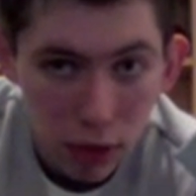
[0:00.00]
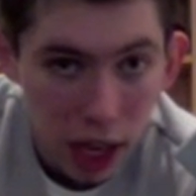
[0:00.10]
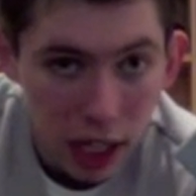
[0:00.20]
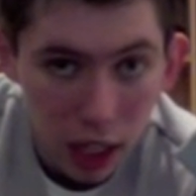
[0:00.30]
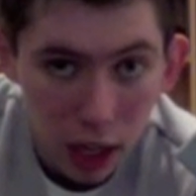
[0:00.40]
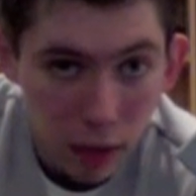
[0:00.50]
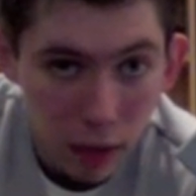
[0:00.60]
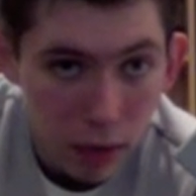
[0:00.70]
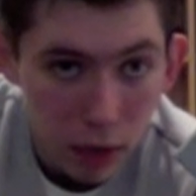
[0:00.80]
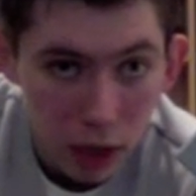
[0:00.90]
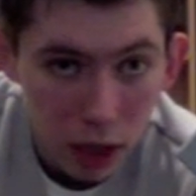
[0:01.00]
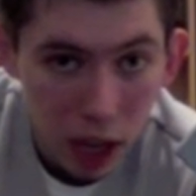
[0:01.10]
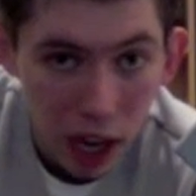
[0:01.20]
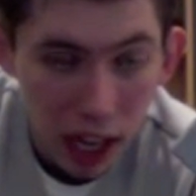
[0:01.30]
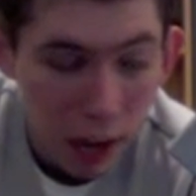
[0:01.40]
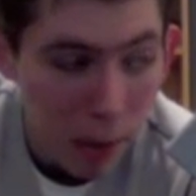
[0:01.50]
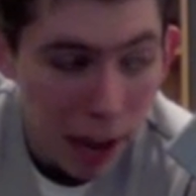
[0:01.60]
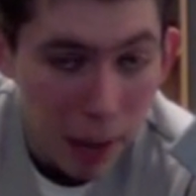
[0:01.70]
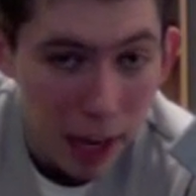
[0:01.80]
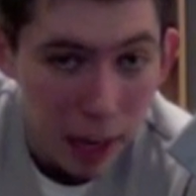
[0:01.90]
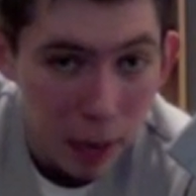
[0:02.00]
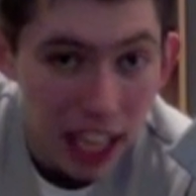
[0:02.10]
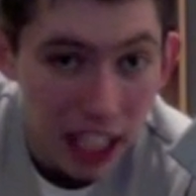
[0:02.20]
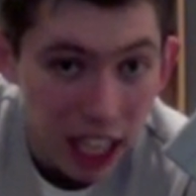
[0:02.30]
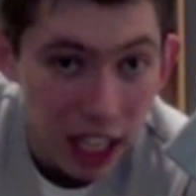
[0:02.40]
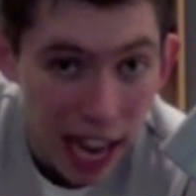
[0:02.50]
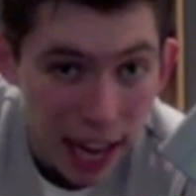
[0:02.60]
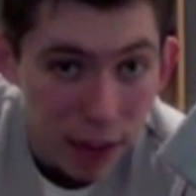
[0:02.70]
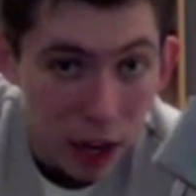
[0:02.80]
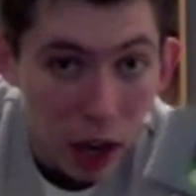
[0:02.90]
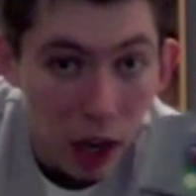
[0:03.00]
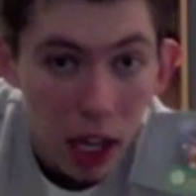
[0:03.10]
I don't know, I can't remember how many, but it's a hell of a lot.